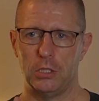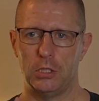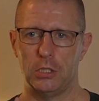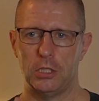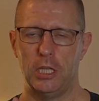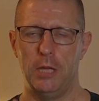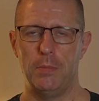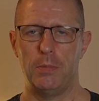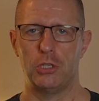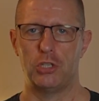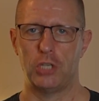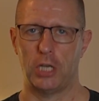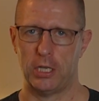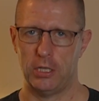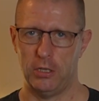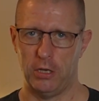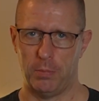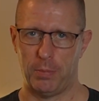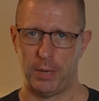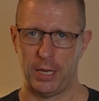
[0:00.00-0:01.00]
keeping track
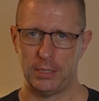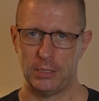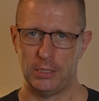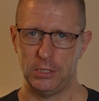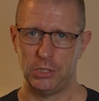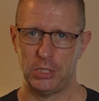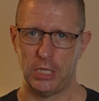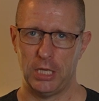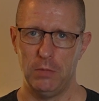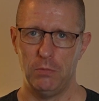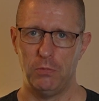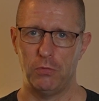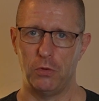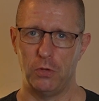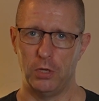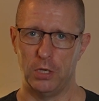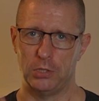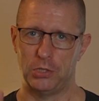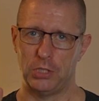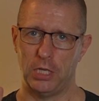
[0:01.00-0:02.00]
of your practice time
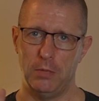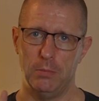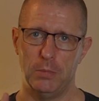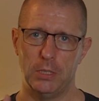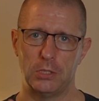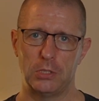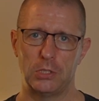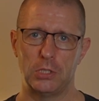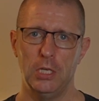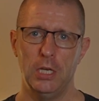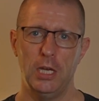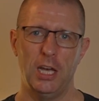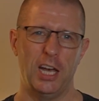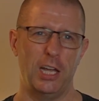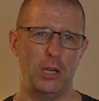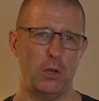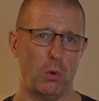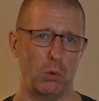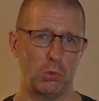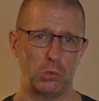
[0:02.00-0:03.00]
through your assignments,
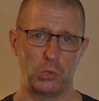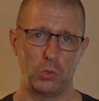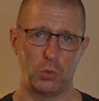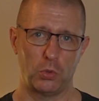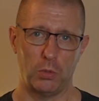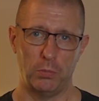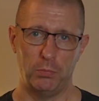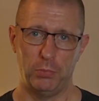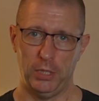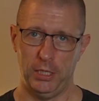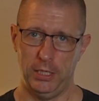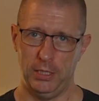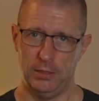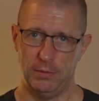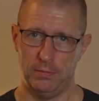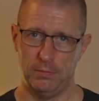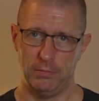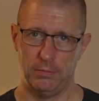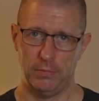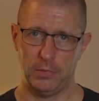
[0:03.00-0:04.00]
and also
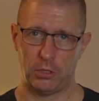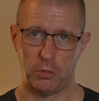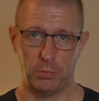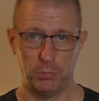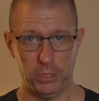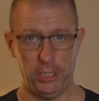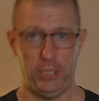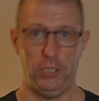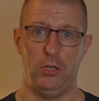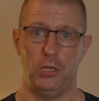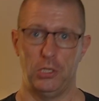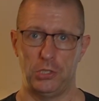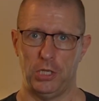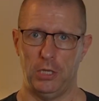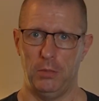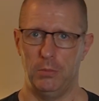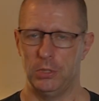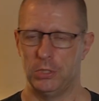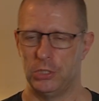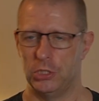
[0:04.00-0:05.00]
completing your
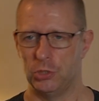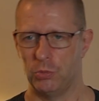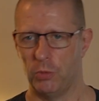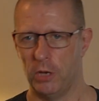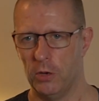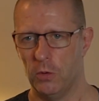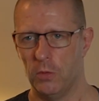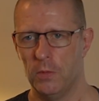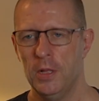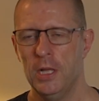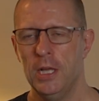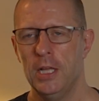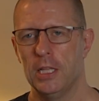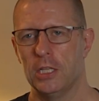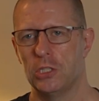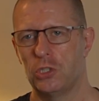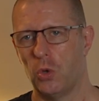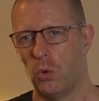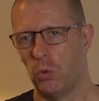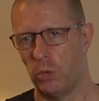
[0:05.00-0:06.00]
assignments as well.
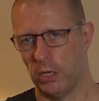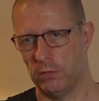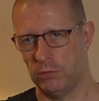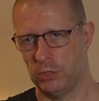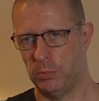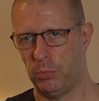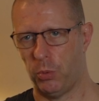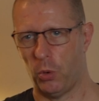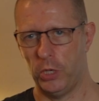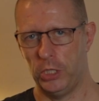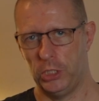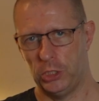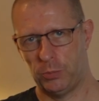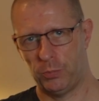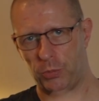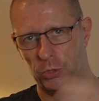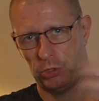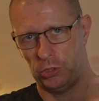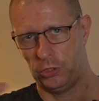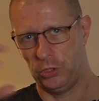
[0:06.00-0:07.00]
This all gives you points,
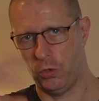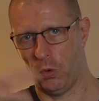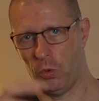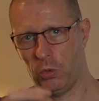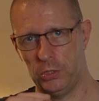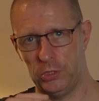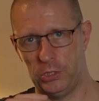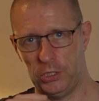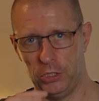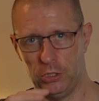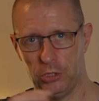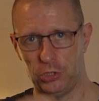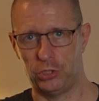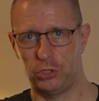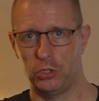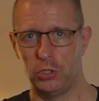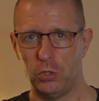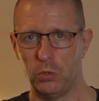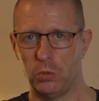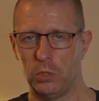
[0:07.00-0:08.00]
puts you onto your
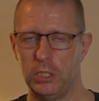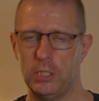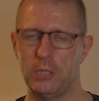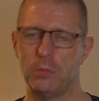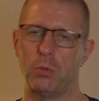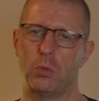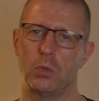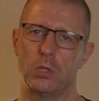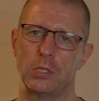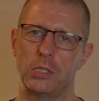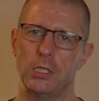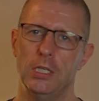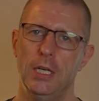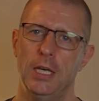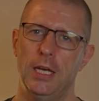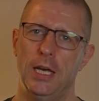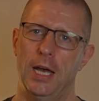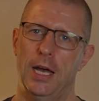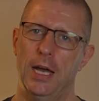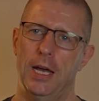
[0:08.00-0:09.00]
studio leaderboard,
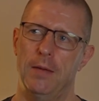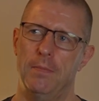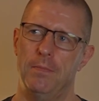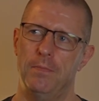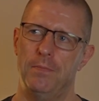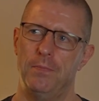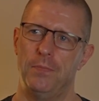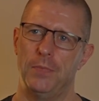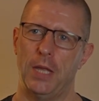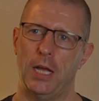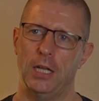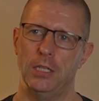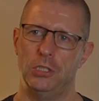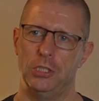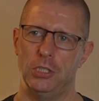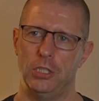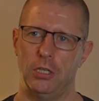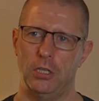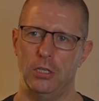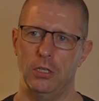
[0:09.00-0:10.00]
and
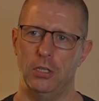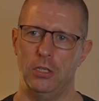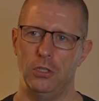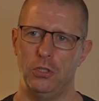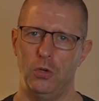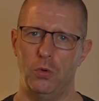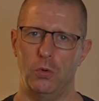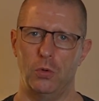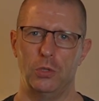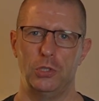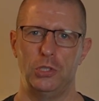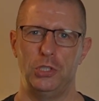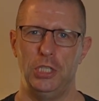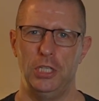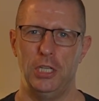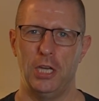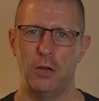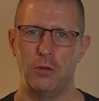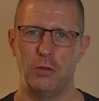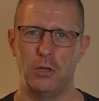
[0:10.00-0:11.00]
you can
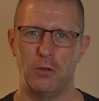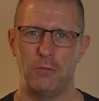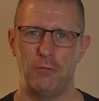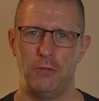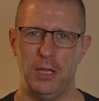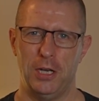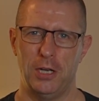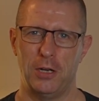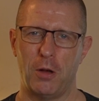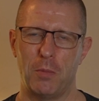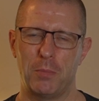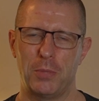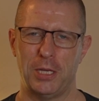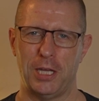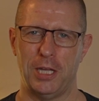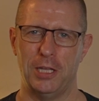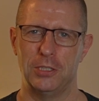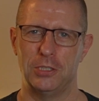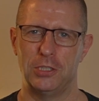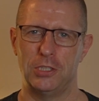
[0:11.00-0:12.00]
see how you're faring up
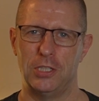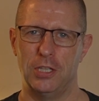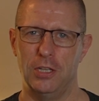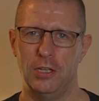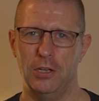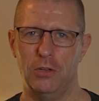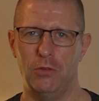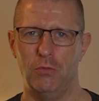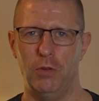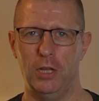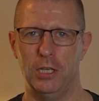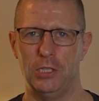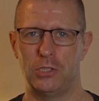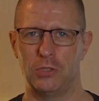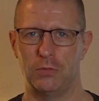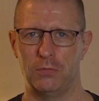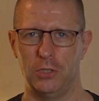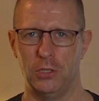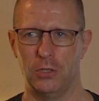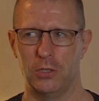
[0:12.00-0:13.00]
against the
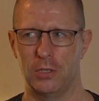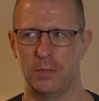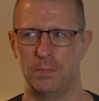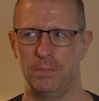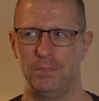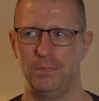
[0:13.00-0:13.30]
rest of your